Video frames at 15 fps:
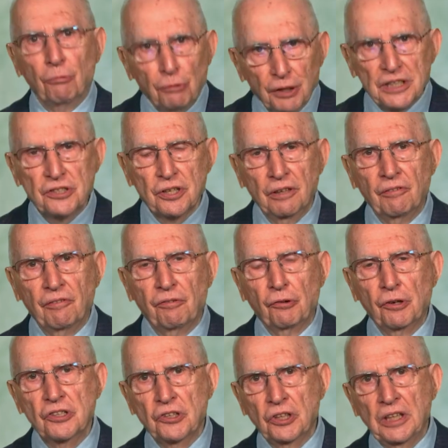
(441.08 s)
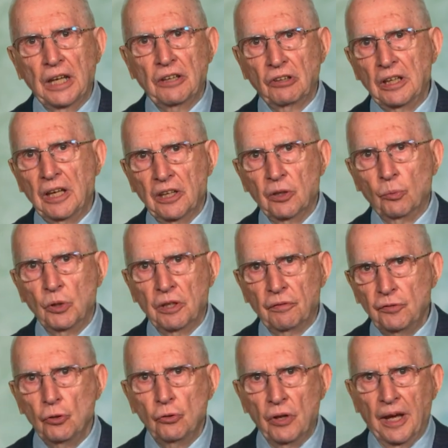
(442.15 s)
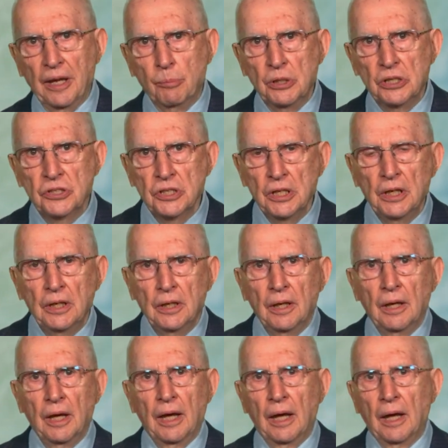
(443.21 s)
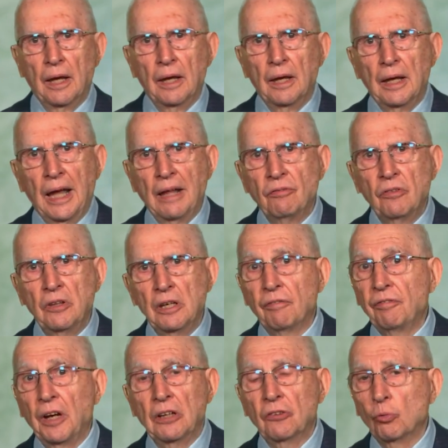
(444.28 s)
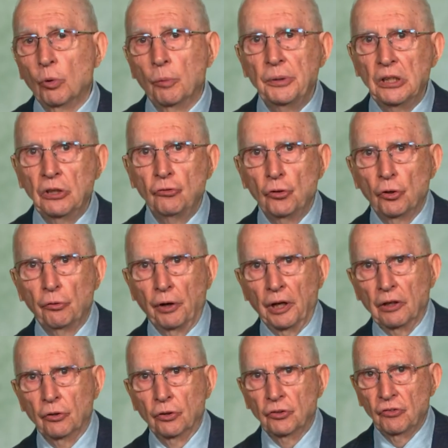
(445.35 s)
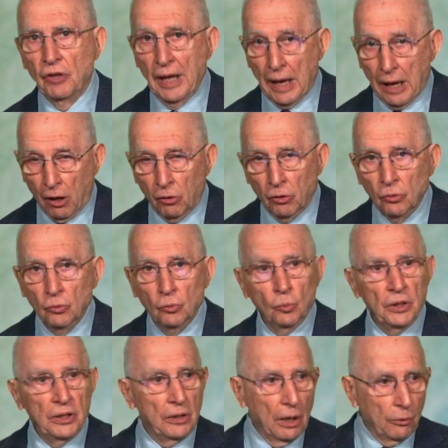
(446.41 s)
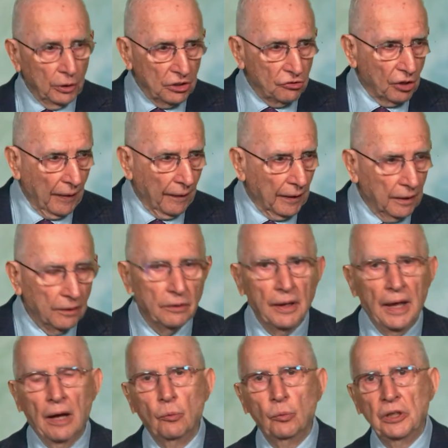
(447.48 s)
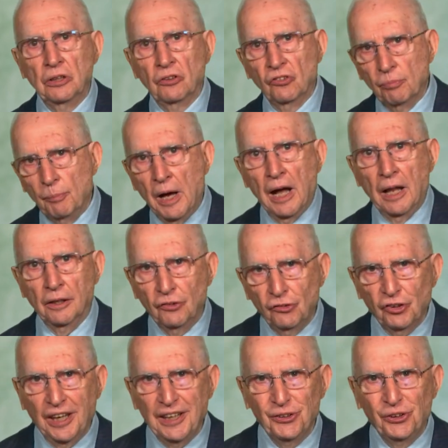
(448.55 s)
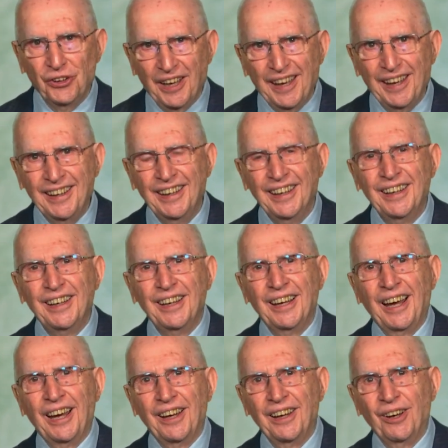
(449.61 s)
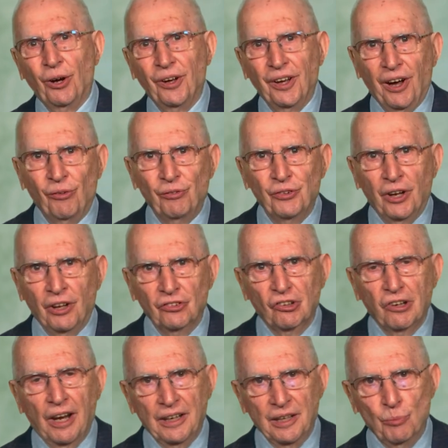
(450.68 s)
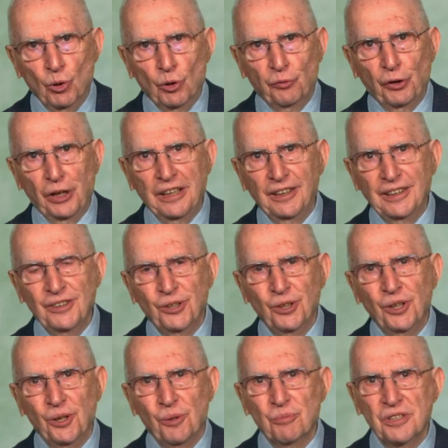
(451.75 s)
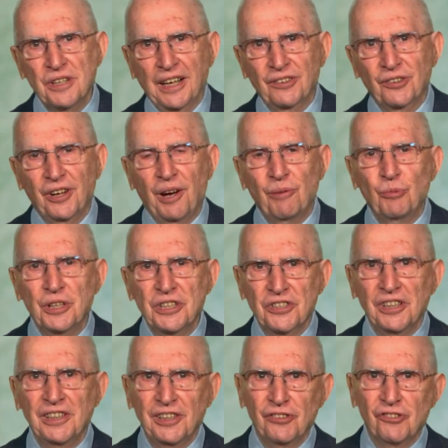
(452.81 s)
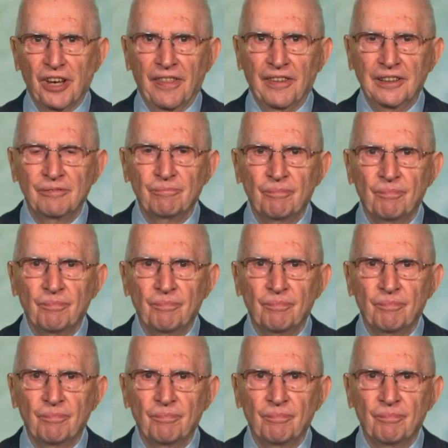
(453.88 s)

reason for us to get together with a few neighbours, uh, and the effects will be enduring, because now we know each other. Now we can smile and say good day uh, on, on slightly more friendly terms next time we see each other.